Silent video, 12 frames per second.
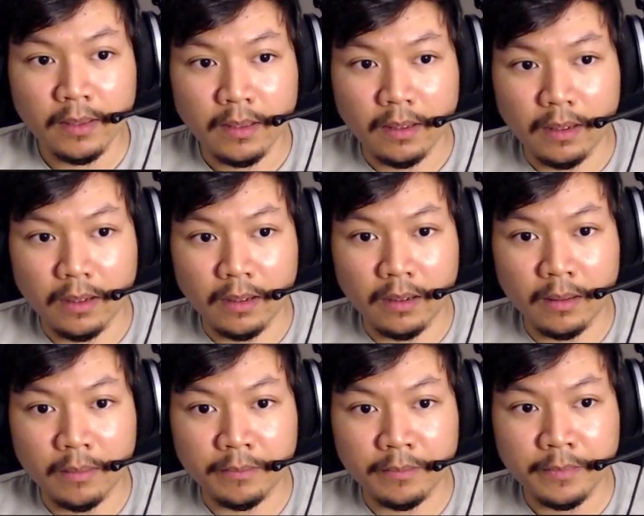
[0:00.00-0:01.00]

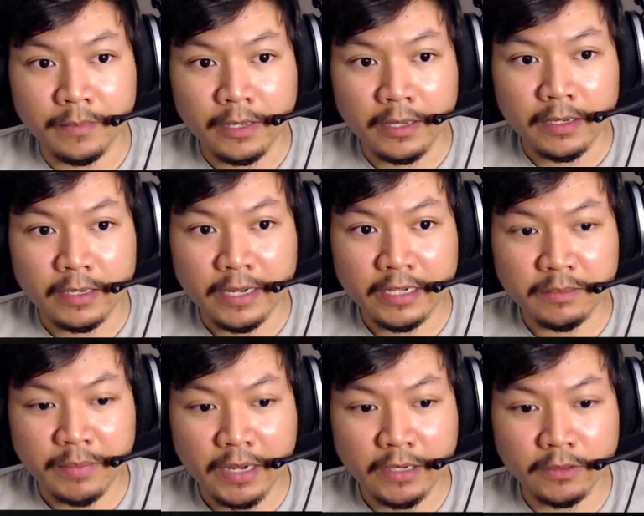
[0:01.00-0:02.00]
Class
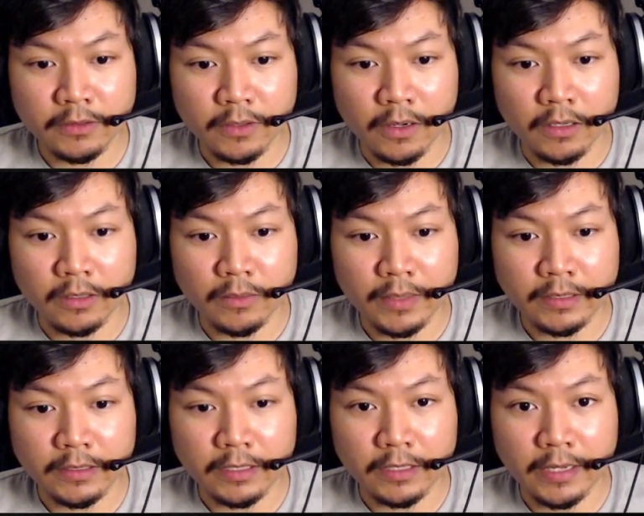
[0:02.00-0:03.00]
panels all the way to
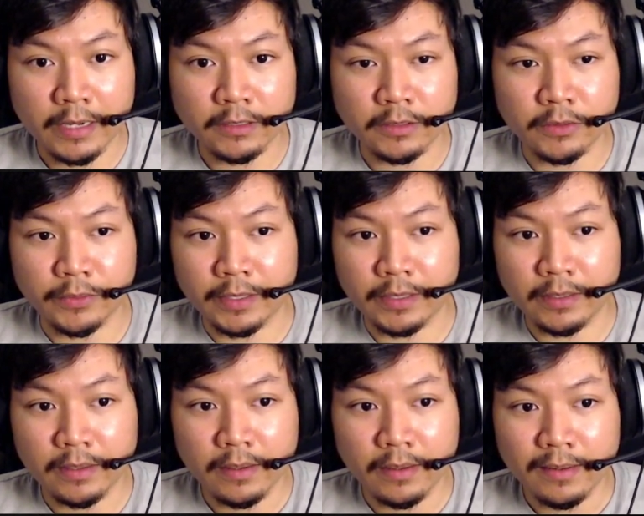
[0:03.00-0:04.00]
clan screen.
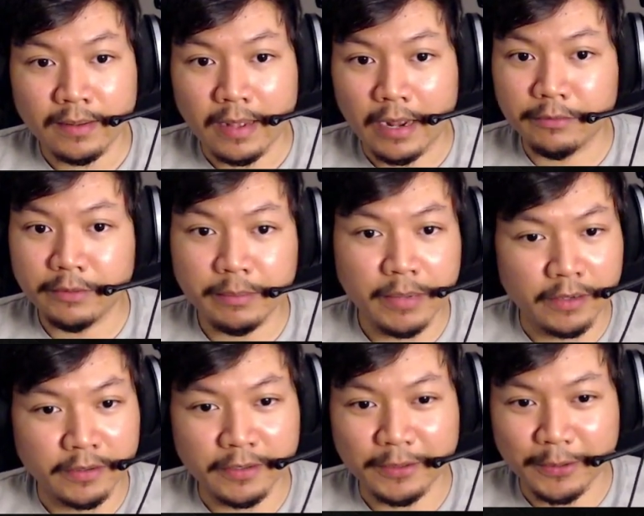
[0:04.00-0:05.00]
I
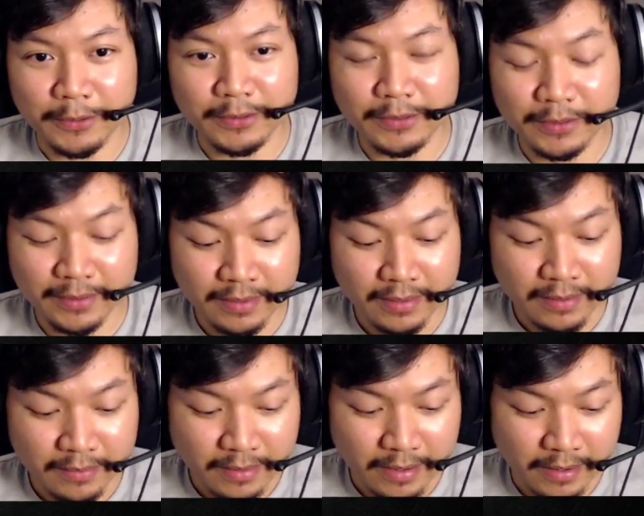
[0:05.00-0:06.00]
rebounded those.
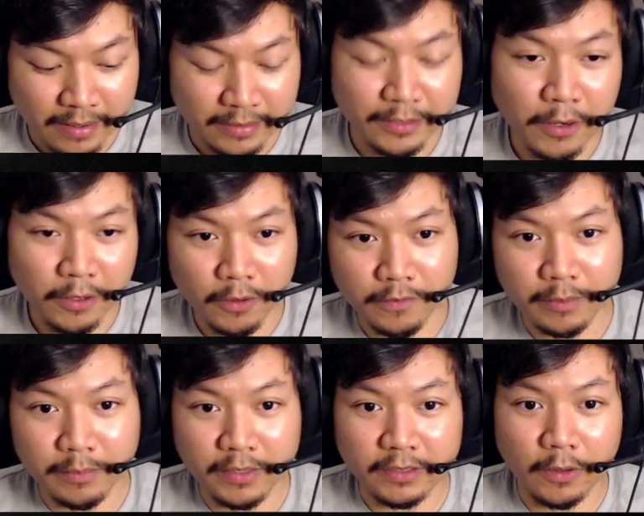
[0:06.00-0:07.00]
They're all over the
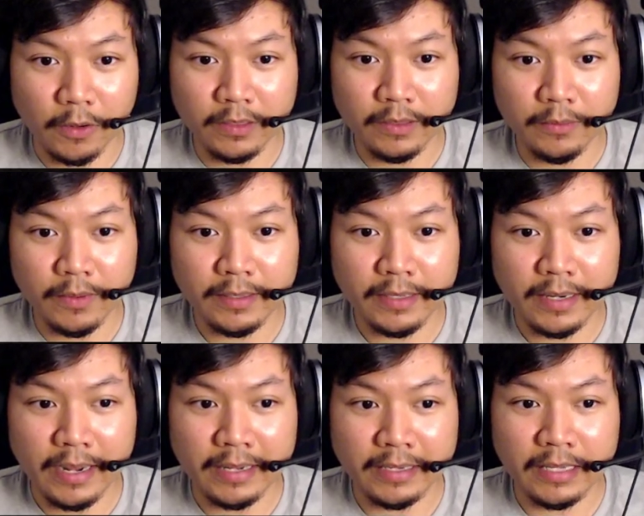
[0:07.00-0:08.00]
place. The only one that
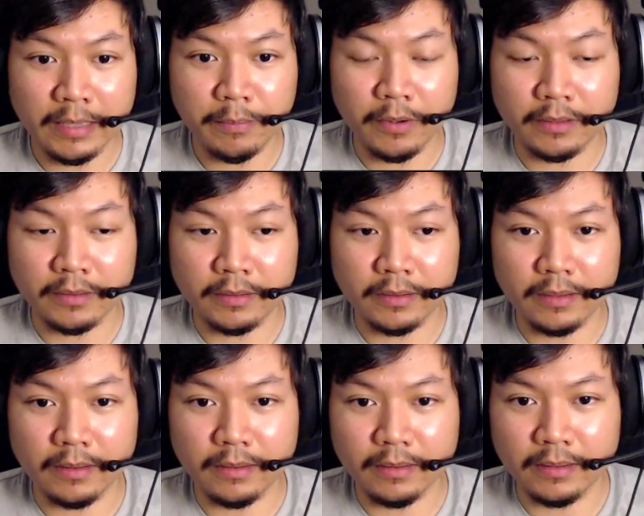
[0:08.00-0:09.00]
I keep on
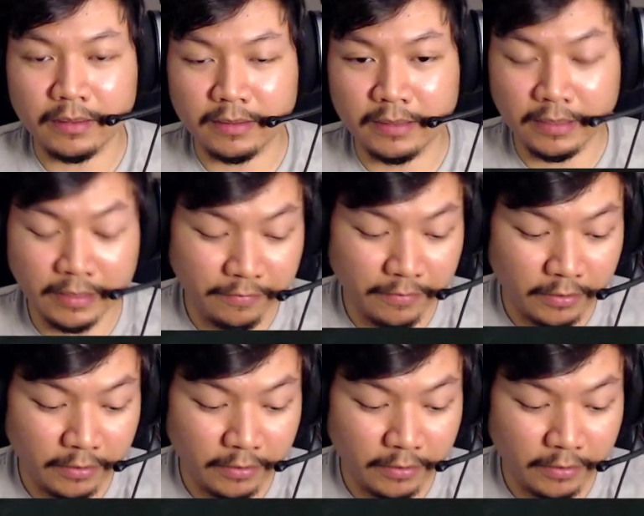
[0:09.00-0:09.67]
the default